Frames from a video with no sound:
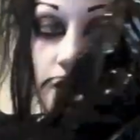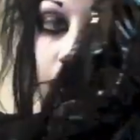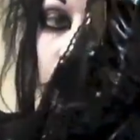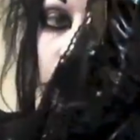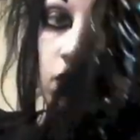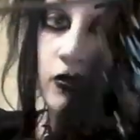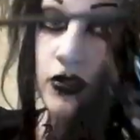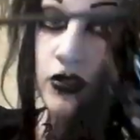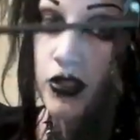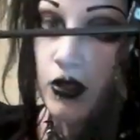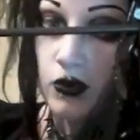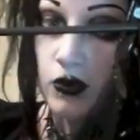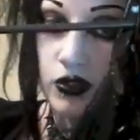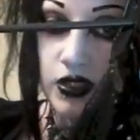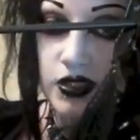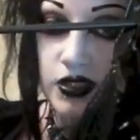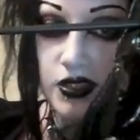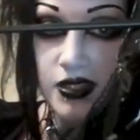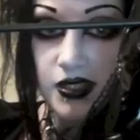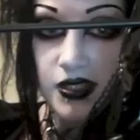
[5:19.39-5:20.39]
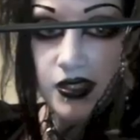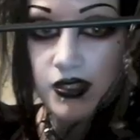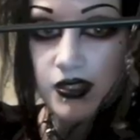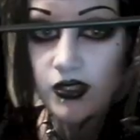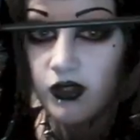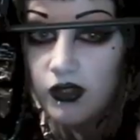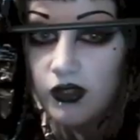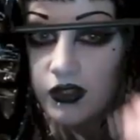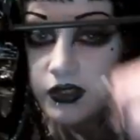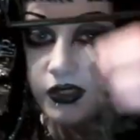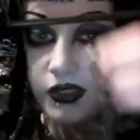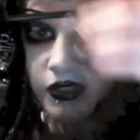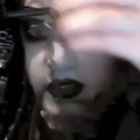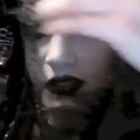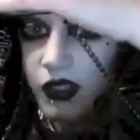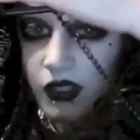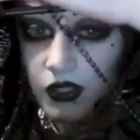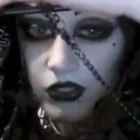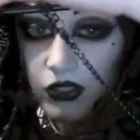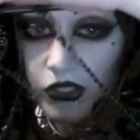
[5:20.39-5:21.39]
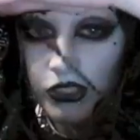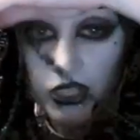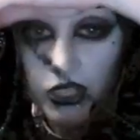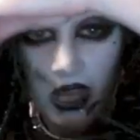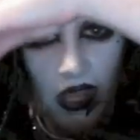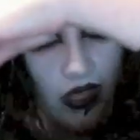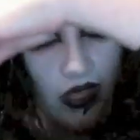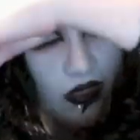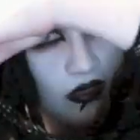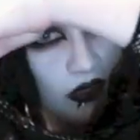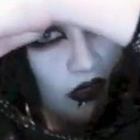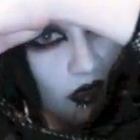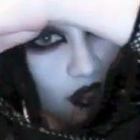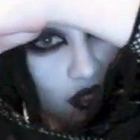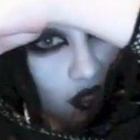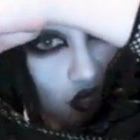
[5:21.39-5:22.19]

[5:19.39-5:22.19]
and on the shoulders. It's got chains